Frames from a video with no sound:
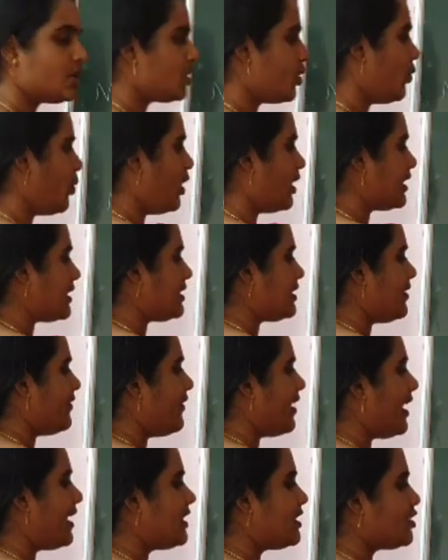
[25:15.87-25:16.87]
So what is the
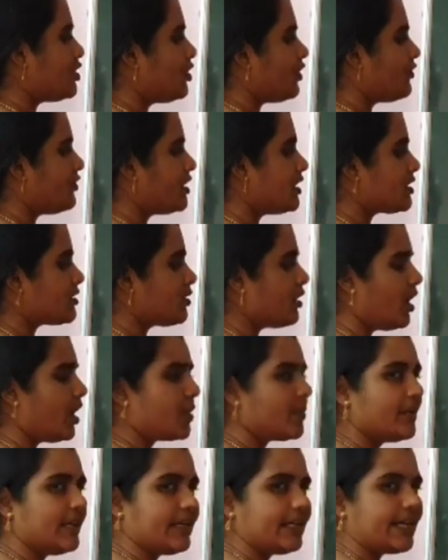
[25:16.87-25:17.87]
valency of this
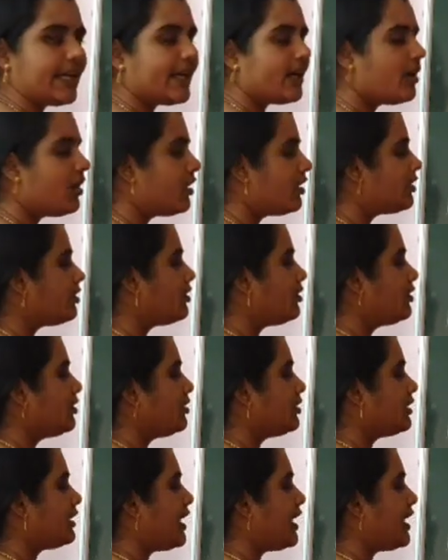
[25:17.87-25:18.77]
carbonate ion?